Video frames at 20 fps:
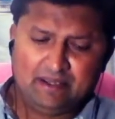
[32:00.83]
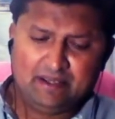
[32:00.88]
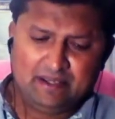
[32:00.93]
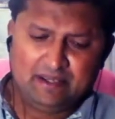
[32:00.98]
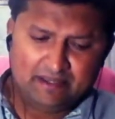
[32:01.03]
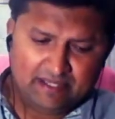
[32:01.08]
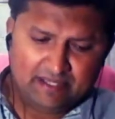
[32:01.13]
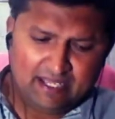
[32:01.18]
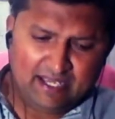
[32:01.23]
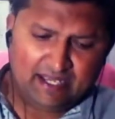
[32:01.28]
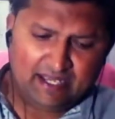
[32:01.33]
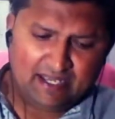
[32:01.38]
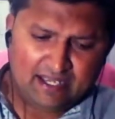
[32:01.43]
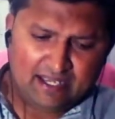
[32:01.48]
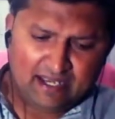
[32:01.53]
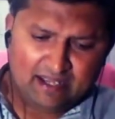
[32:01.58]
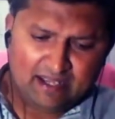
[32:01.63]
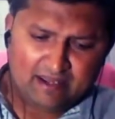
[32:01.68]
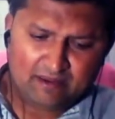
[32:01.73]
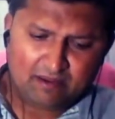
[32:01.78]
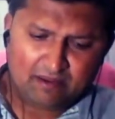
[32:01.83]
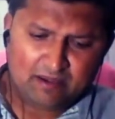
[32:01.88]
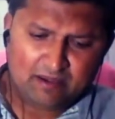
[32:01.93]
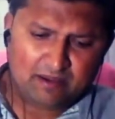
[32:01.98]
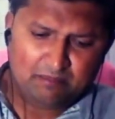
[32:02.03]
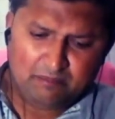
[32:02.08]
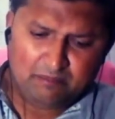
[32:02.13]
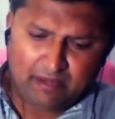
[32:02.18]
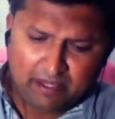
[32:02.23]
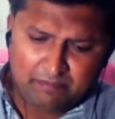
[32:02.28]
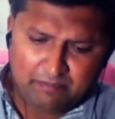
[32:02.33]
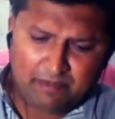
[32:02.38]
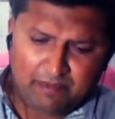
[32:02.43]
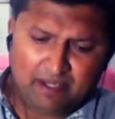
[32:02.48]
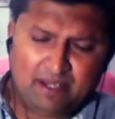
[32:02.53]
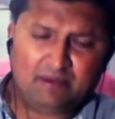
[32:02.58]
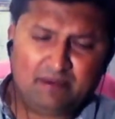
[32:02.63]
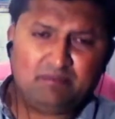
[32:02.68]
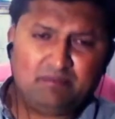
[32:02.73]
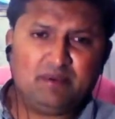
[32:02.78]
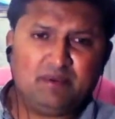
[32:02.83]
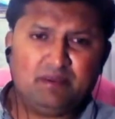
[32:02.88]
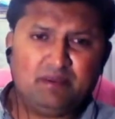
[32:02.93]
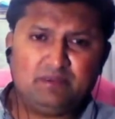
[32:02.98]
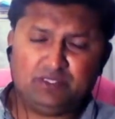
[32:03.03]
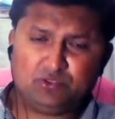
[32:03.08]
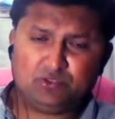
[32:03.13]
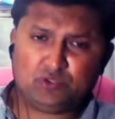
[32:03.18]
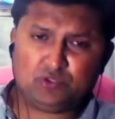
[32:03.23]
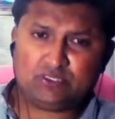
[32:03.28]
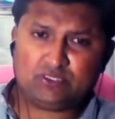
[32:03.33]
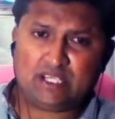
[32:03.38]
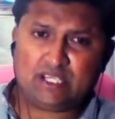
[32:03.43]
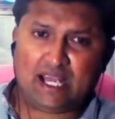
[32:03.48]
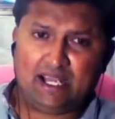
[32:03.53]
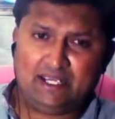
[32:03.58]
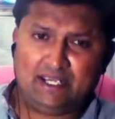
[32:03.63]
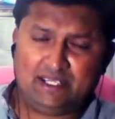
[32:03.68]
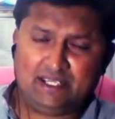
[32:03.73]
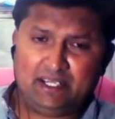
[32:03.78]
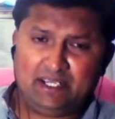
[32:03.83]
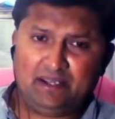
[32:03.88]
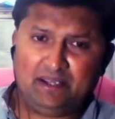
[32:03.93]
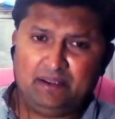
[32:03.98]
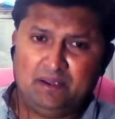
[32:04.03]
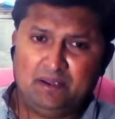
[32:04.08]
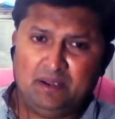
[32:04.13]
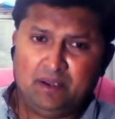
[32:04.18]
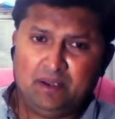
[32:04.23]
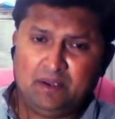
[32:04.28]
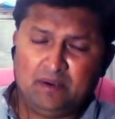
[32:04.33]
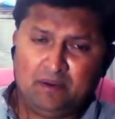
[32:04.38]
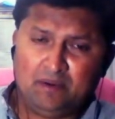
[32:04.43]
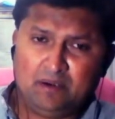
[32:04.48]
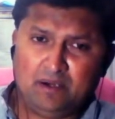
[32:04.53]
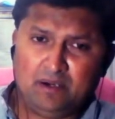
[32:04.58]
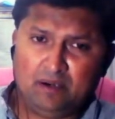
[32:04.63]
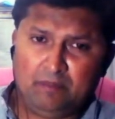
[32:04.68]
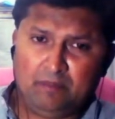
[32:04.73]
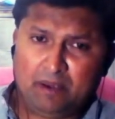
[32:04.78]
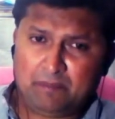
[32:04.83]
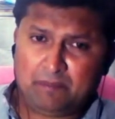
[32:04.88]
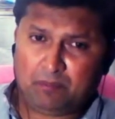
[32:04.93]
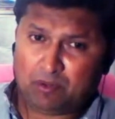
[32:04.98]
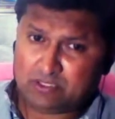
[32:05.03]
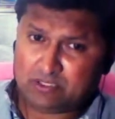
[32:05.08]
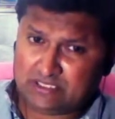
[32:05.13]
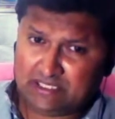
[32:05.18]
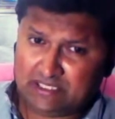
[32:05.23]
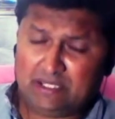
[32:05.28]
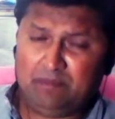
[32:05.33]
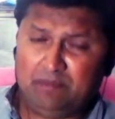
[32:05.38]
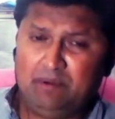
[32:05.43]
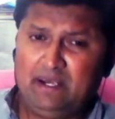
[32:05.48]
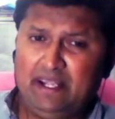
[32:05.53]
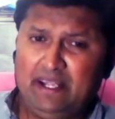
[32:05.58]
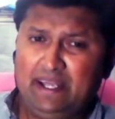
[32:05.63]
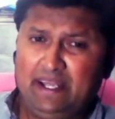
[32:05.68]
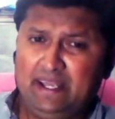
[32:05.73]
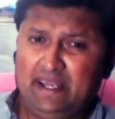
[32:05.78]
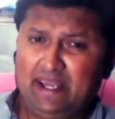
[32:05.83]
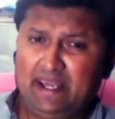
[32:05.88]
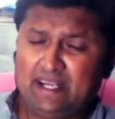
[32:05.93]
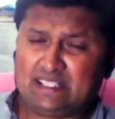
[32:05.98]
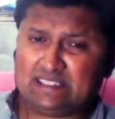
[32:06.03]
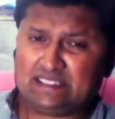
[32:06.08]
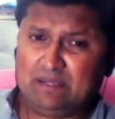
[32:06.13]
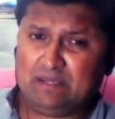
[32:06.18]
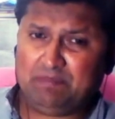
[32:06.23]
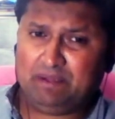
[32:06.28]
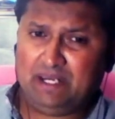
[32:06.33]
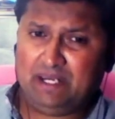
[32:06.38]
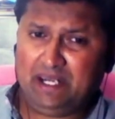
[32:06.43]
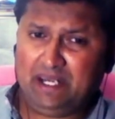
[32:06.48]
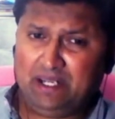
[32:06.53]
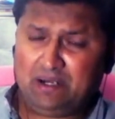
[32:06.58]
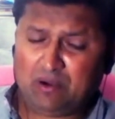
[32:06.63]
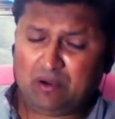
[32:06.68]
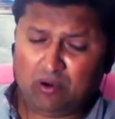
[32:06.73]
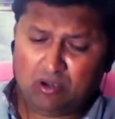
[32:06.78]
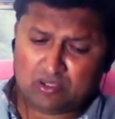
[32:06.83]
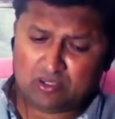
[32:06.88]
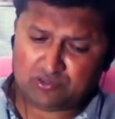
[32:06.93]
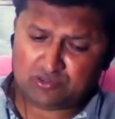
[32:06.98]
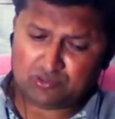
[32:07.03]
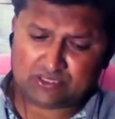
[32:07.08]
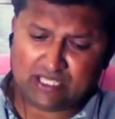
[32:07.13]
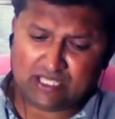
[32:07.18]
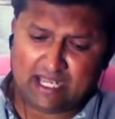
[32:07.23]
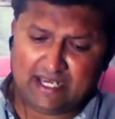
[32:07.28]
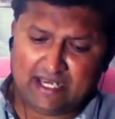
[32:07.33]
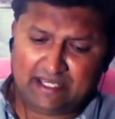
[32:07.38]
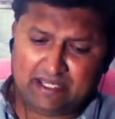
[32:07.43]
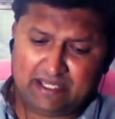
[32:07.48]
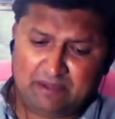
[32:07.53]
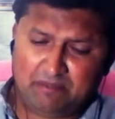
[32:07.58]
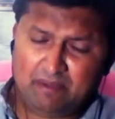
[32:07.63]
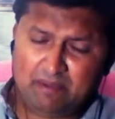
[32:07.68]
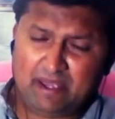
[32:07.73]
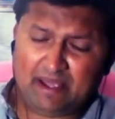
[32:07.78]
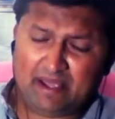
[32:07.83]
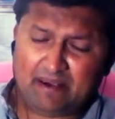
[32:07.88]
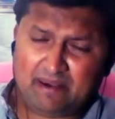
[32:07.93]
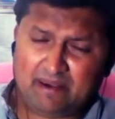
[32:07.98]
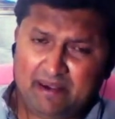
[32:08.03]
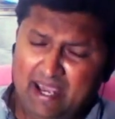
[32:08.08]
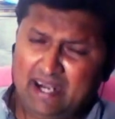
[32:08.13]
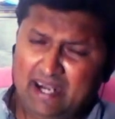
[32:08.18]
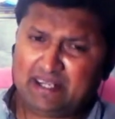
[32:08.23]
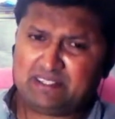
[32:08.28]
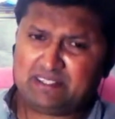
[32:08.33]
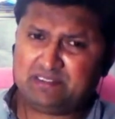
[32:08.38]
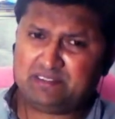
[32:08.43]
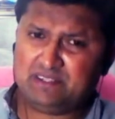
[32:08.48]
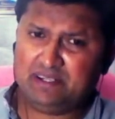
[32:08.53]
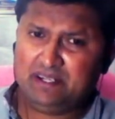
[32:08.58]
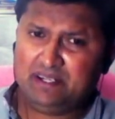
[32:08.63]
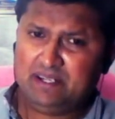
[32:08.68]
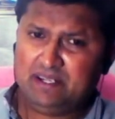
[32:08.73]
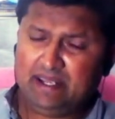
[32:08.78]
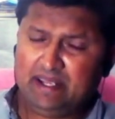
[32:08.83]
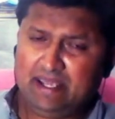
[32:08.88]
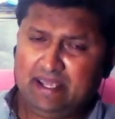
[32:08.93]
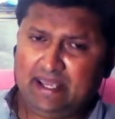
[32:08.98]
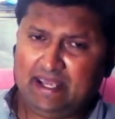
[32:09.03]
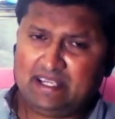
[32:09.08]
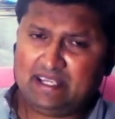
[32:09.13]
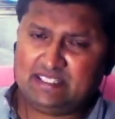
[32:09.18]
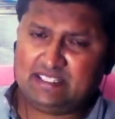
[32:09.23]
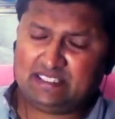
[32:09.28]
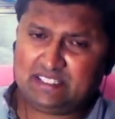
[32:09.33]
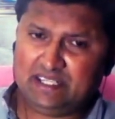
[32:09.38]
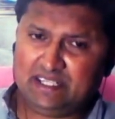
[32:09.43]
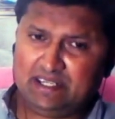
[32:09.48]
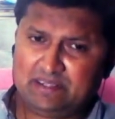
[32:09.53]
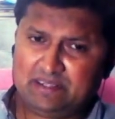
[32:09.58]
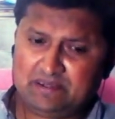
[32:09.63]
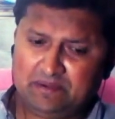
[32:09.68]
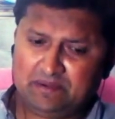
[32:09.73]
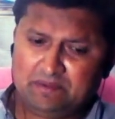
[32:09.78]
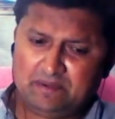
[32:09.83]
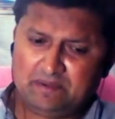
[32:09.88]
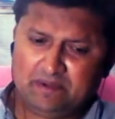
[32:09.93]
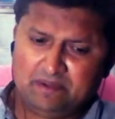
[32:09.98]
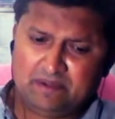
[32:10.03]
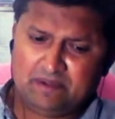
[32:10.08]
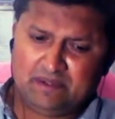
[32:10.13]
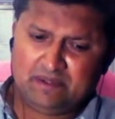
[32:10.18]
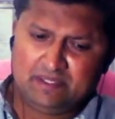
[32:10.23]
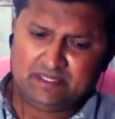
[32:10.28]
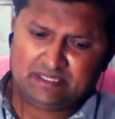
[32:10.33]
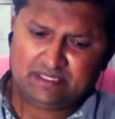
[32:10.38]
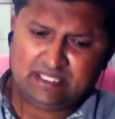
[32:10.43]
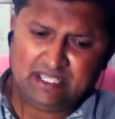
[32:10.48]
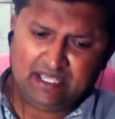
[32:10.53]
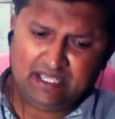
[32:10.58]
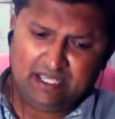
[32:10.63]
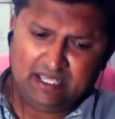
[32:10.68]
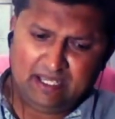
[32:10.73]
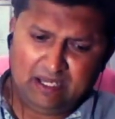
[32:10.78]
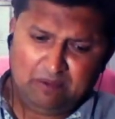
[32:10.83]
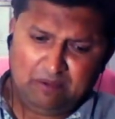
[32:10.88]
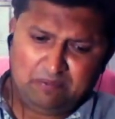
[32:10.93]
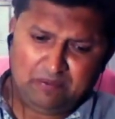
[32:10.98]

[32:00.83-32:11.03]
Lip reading: then maybe the society may positively accept it, or society may react against it. See, if